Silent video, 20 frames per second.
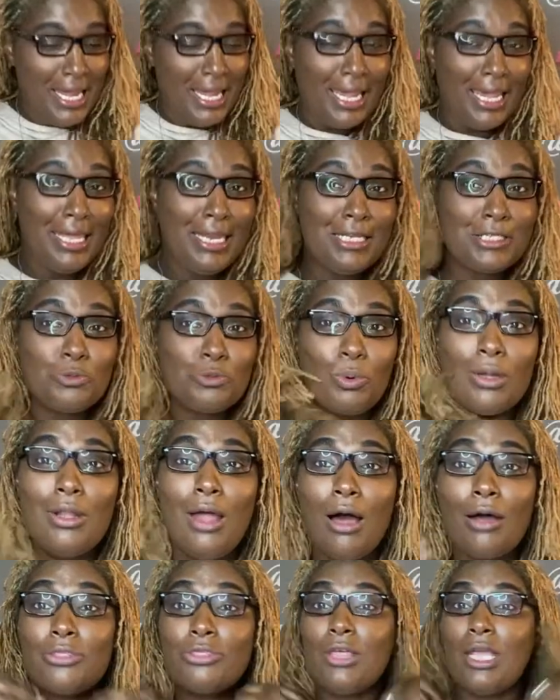It is real
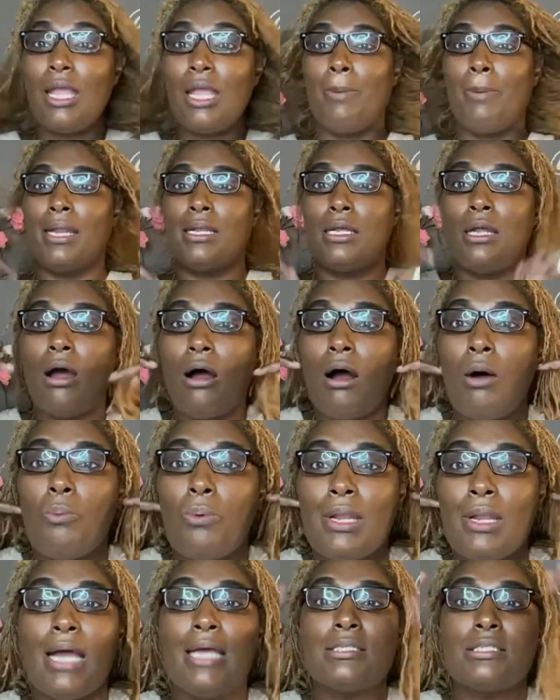long. Think about it, y'all.
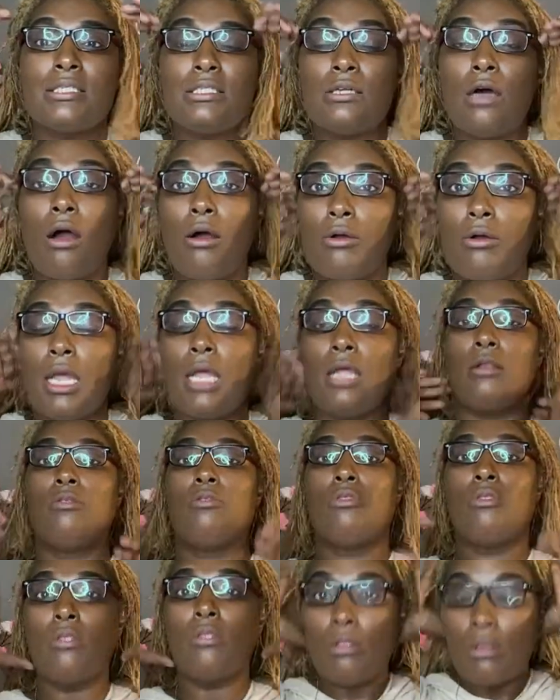When I started
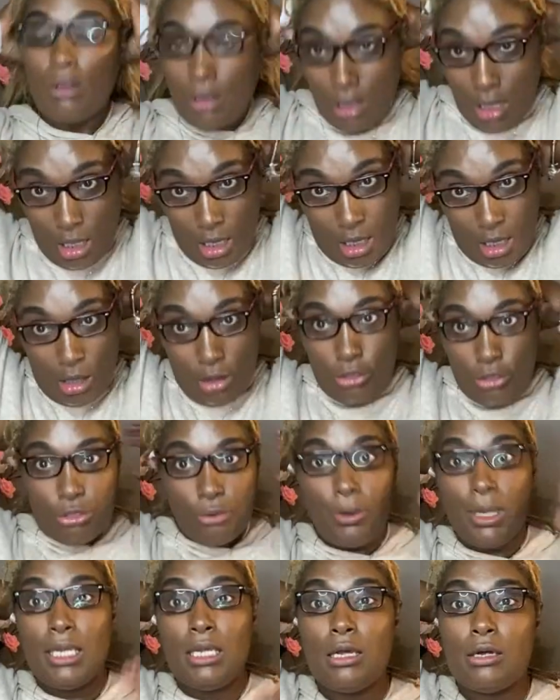
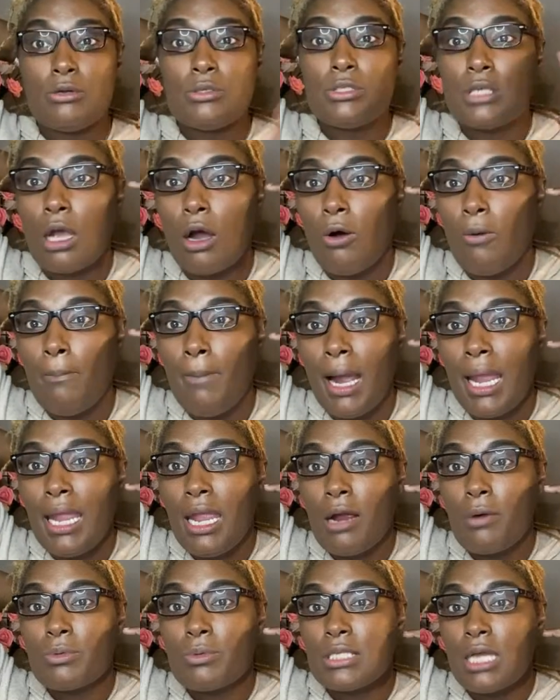3 years ago, my
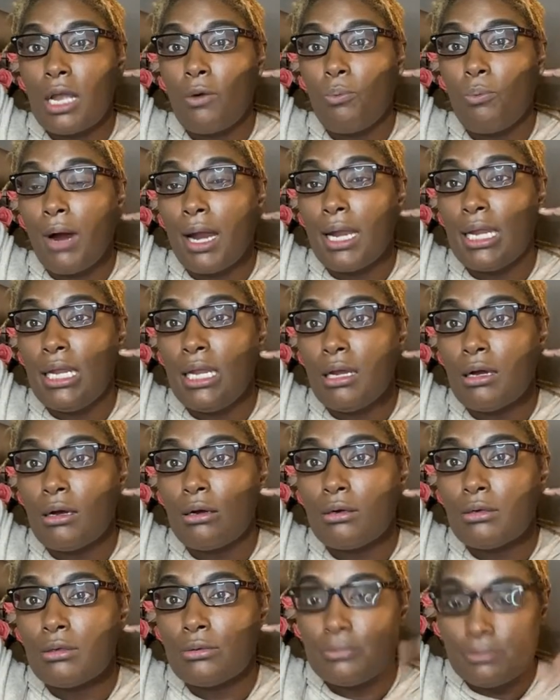hair was like right here.